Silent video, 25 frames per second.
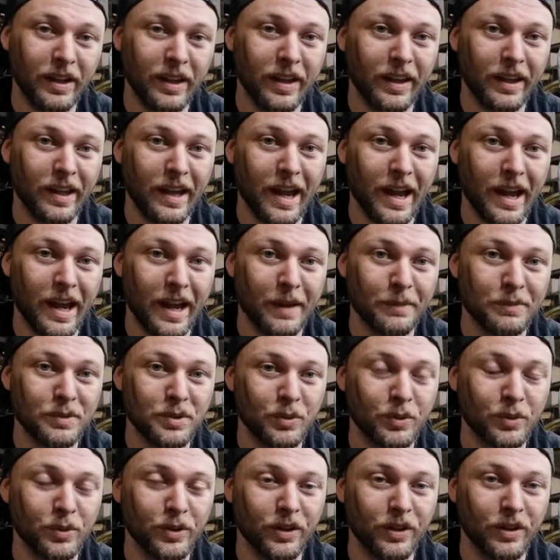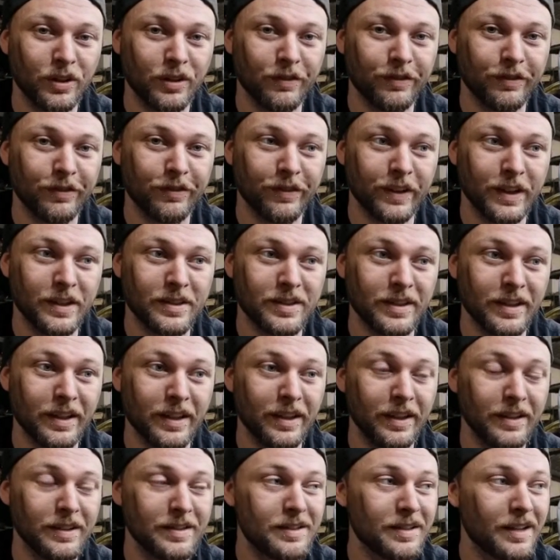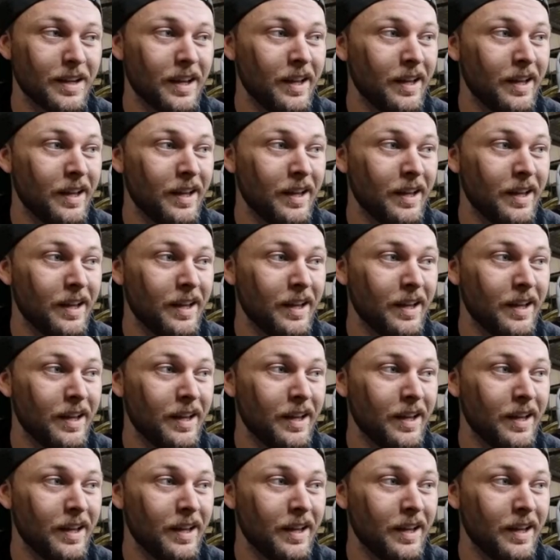get the cams ordered and fitted,